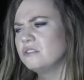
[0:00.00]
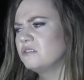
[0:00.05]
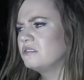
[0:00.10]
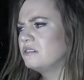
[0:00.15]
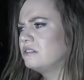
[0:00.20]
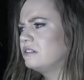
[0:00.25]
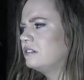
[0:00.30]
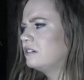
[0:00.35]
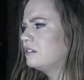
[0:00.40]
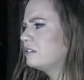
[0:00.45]

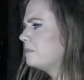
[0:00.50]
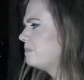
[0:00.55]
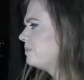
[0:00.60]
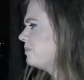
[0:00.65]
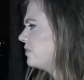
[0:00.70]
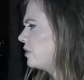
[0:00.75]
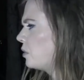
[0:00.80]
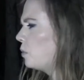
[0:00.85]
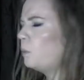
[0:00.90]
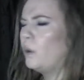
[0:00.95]
Or
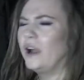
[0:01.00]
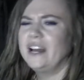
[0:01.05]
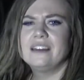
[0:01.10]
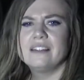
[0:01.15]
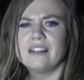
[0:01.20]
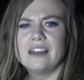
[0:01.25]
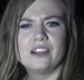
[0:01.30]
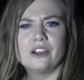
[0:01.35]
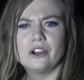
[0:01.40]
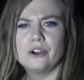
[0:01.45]
where do
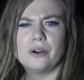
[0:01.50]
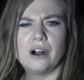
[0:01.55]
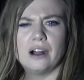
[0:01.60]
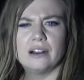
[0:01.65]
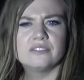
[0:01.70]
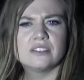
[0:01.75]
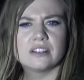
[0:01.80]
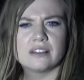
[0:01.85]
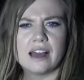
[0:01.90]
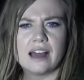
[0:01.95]
they go
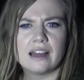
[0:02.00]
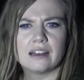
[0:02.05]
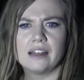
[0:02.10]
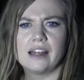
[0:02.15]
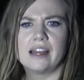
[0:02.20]
after that?